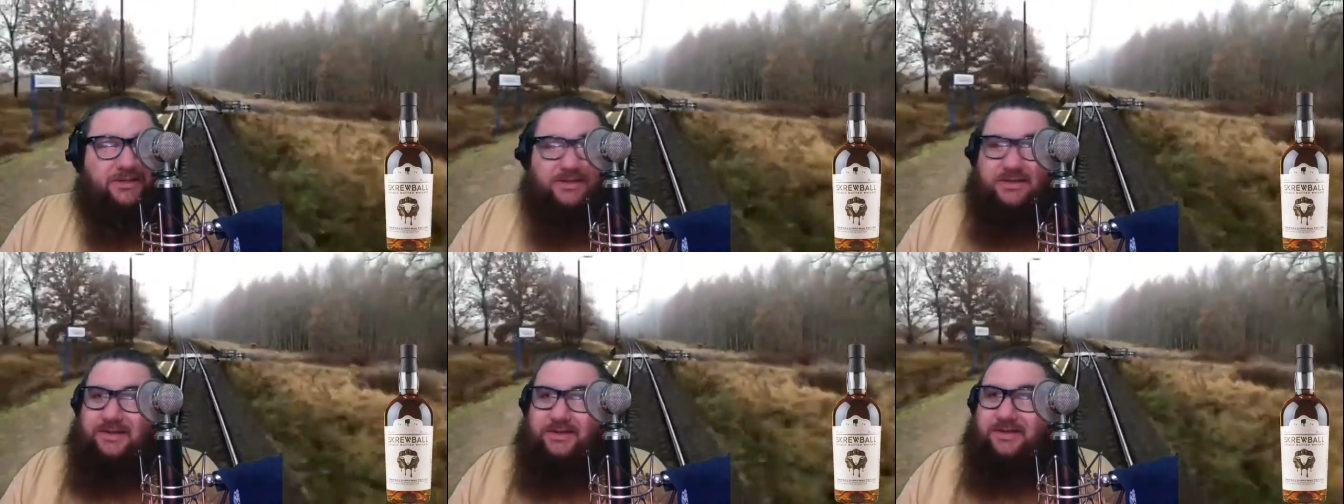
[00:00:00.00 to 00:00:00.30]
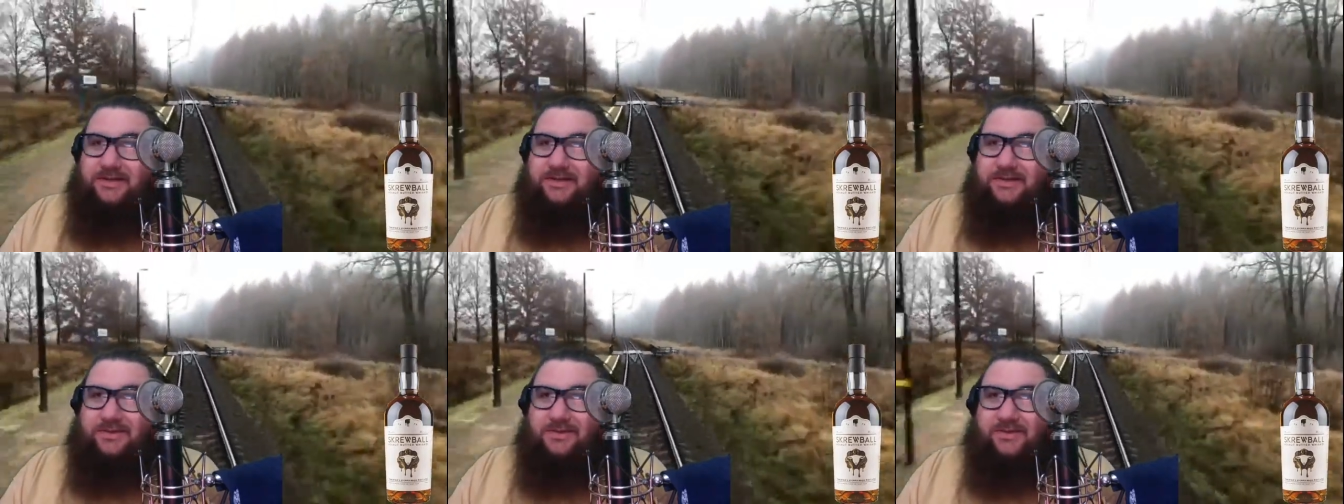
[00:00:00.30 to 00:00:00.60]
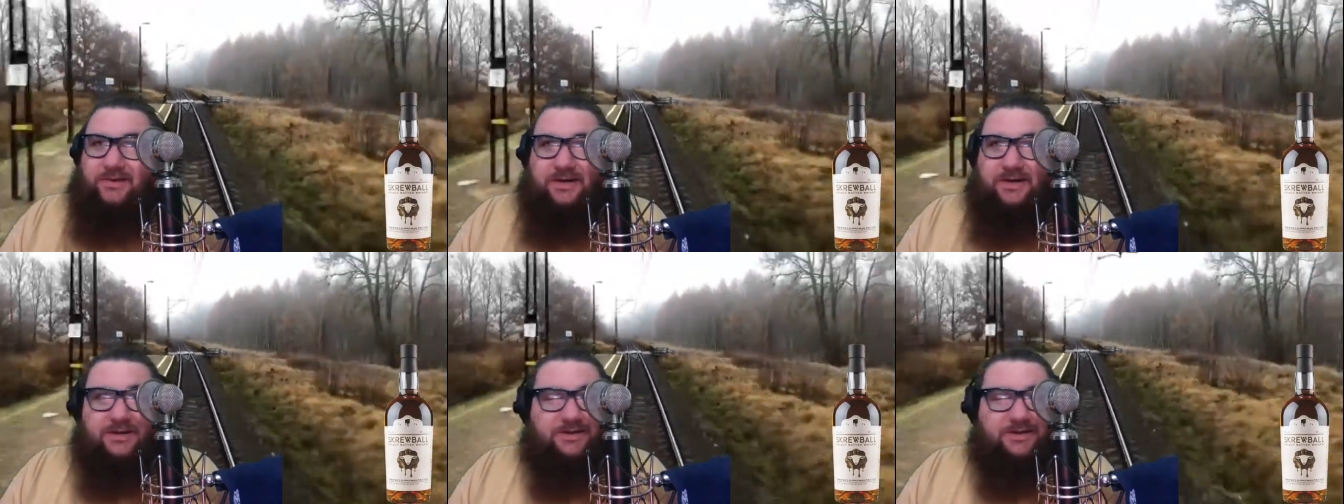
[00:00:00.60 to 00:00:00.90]
goodness
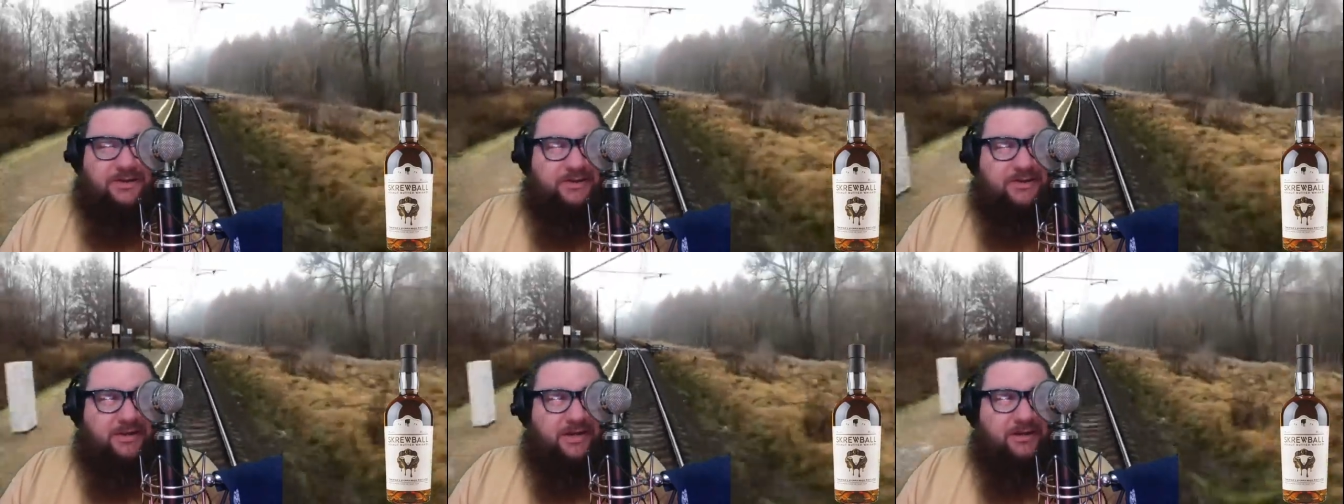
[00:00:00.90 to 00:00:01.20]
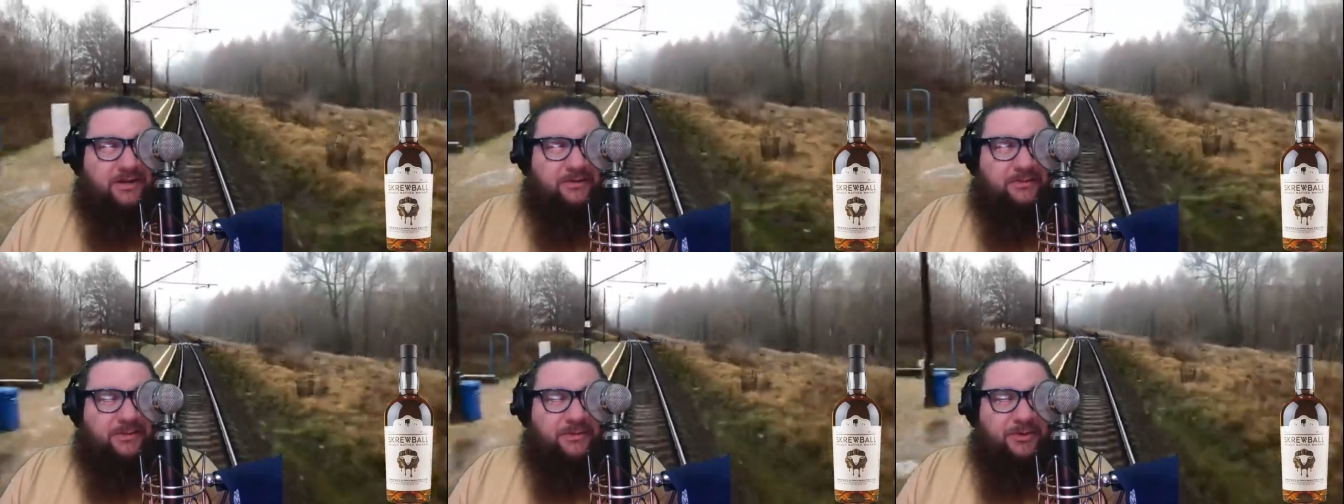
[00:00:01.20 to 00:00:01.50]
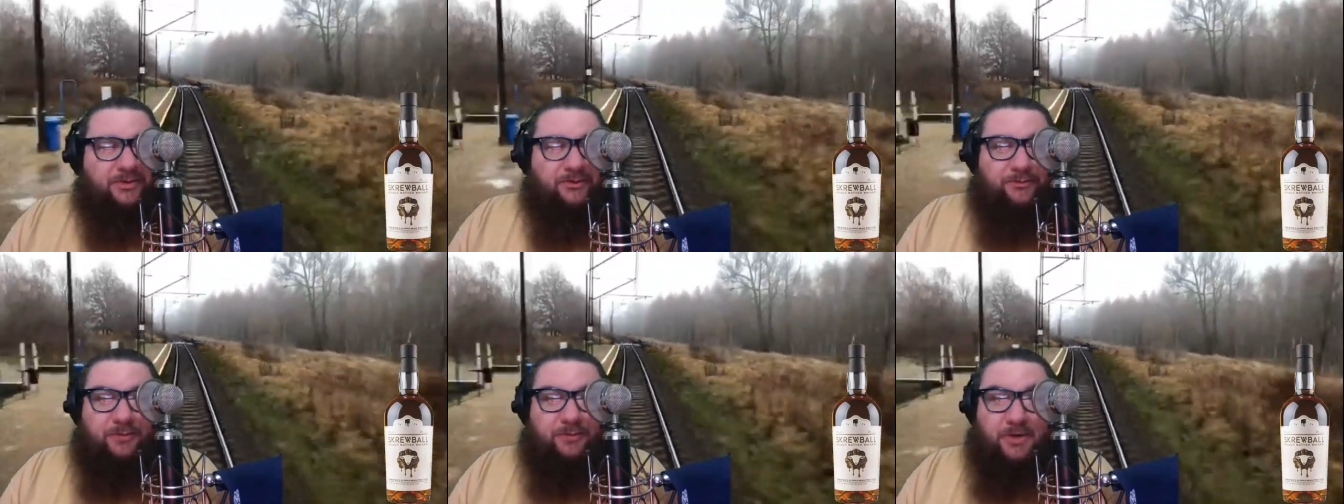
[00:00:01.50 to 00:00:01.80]
gracious, I don't
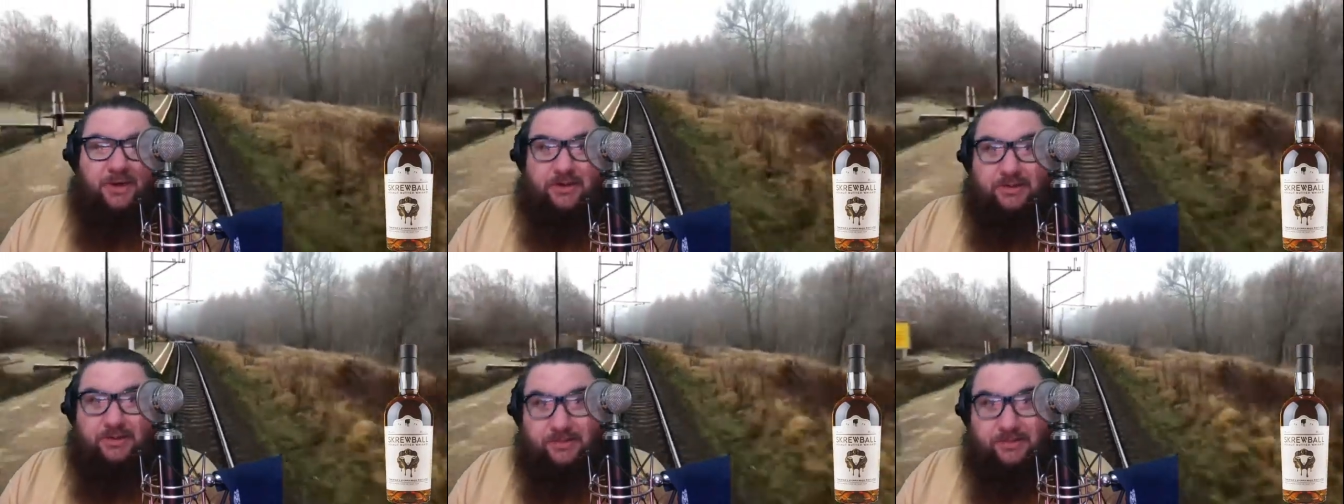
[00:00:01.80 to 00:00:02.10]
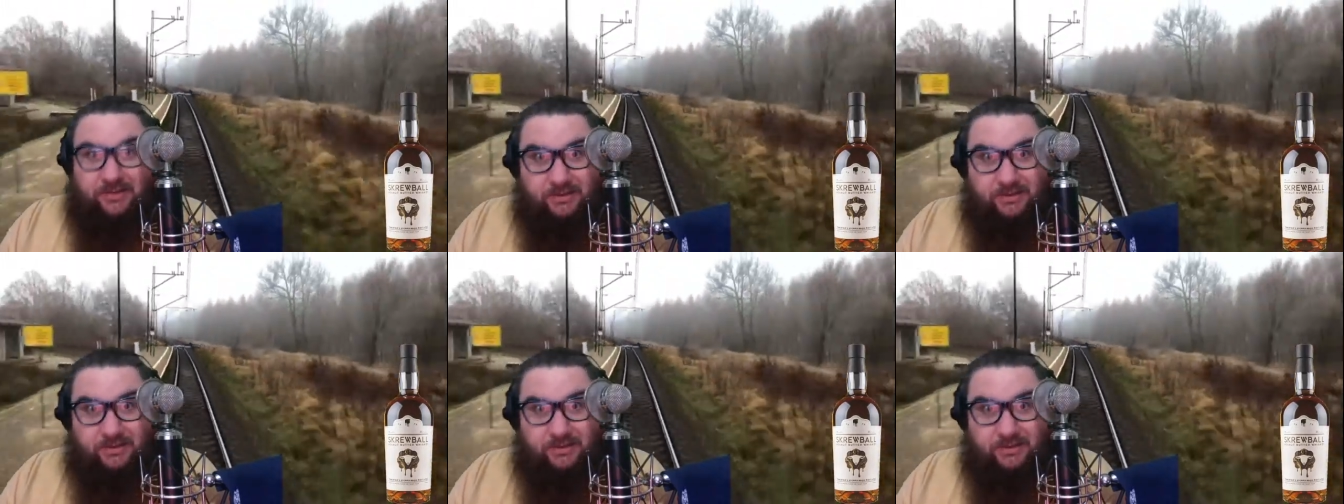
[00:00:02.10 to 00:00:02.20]
move much.